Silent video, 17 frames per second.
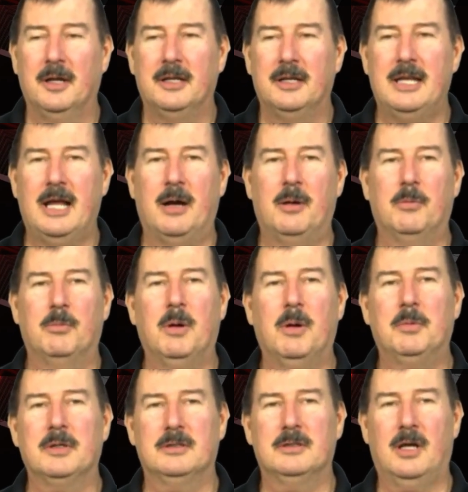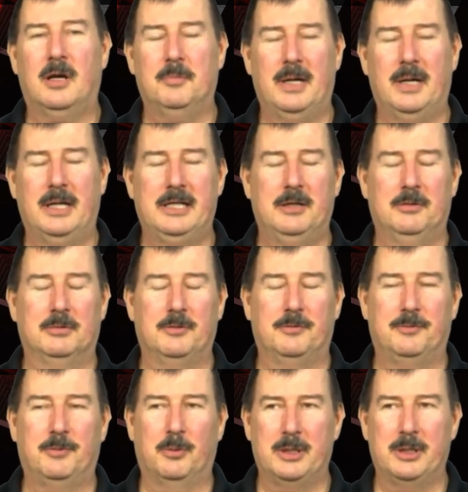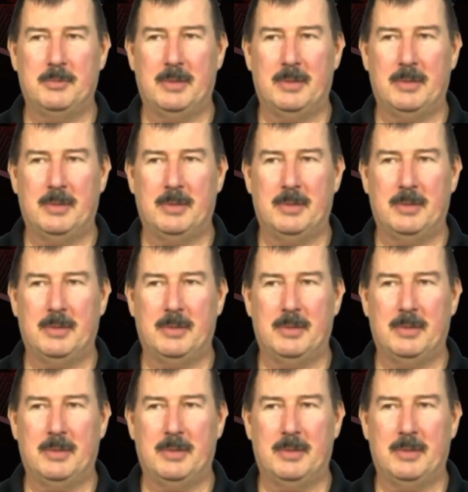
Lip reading: Now, what we're going to talk about here with the 40